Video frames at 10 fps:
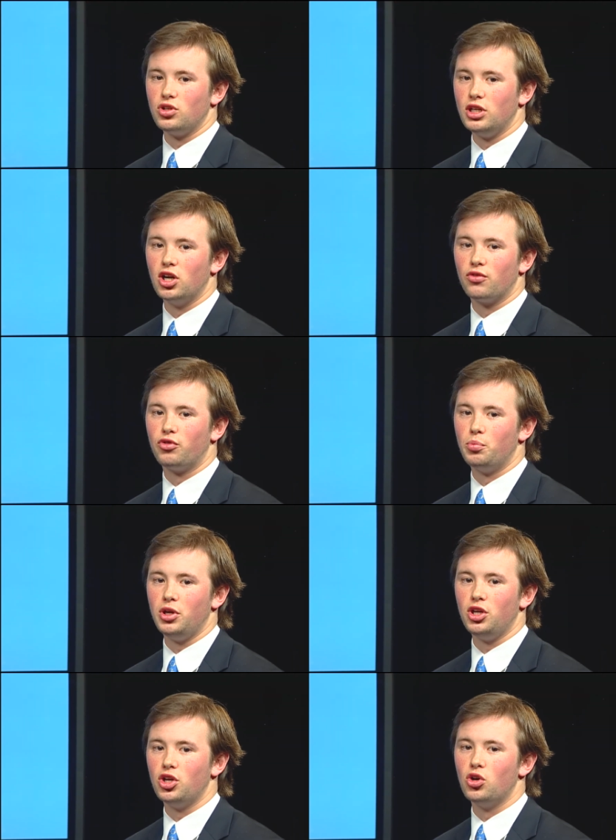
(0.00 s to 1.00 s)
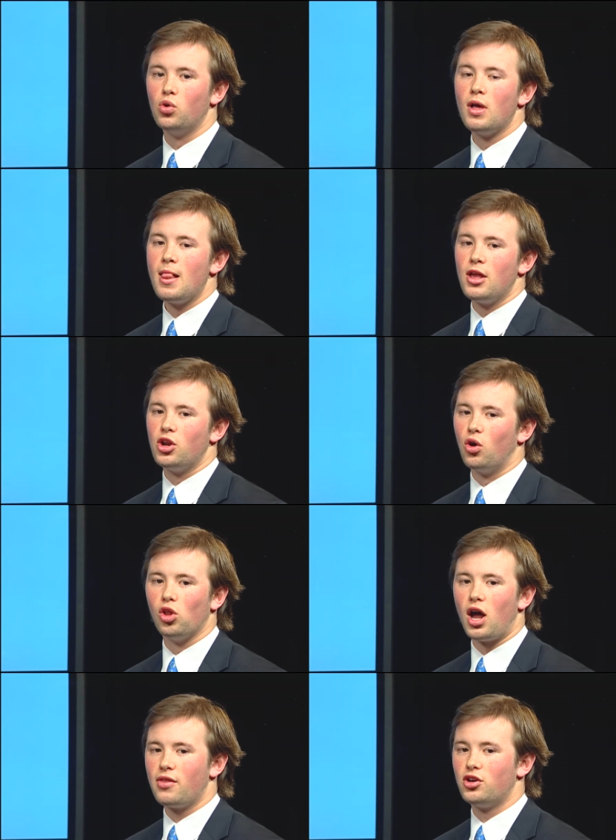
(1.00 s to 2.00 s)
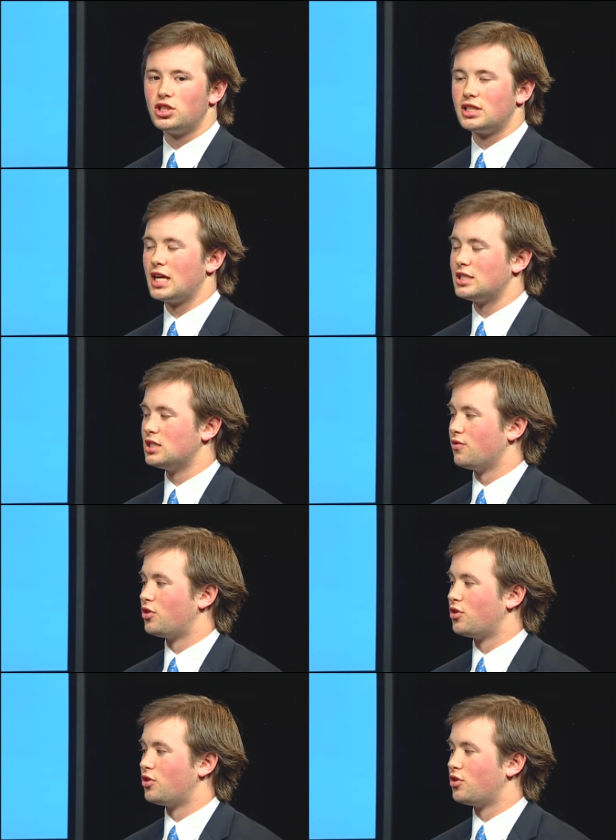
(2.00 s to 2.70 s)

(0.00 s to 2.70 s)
year for BU. You know, a lot of their successes have